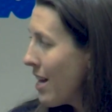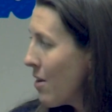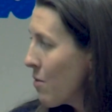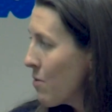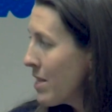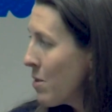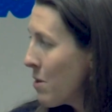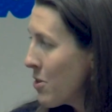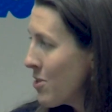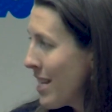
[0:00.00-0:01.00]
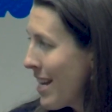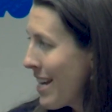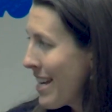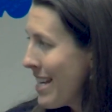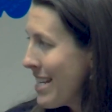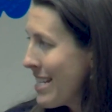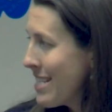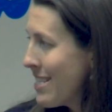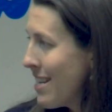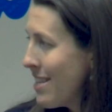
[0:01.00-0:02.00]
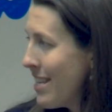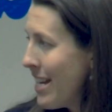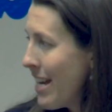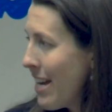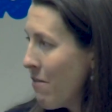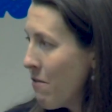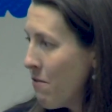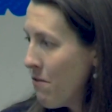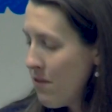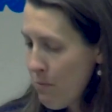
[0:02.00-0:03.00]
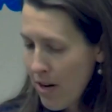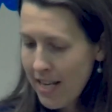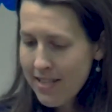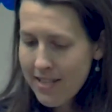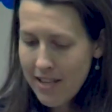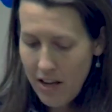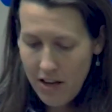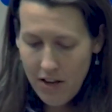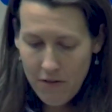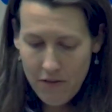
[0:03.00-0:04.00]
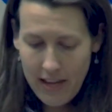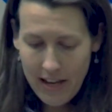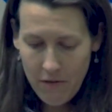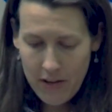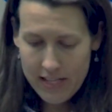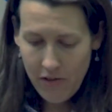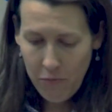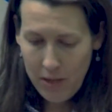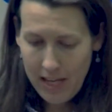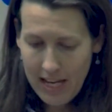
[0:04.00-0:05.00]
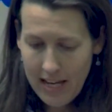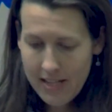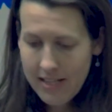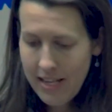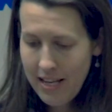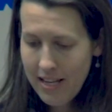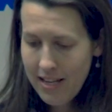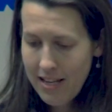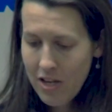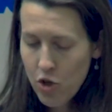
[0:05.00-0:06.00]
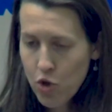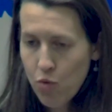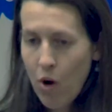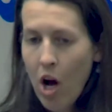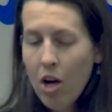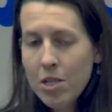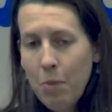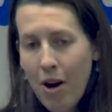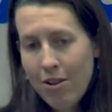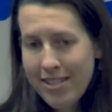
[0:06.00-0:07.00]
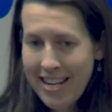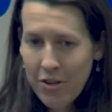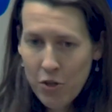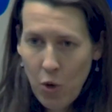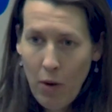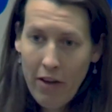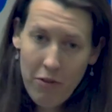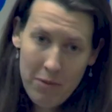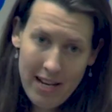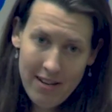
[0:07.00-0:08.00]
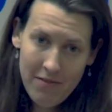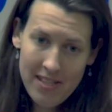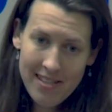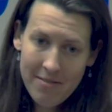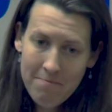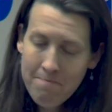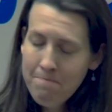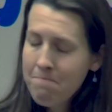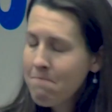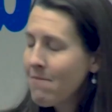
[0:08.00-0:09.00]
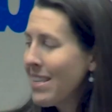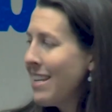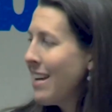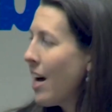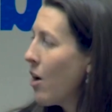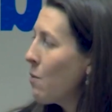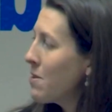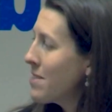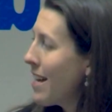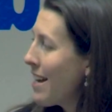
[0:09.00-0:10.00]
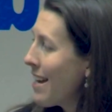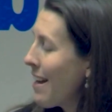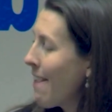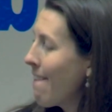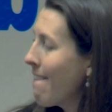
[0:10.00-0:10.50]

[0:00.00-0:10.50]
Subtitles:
really what they're saying is the presence of that invasive plant draws pollinators away from natives. I will say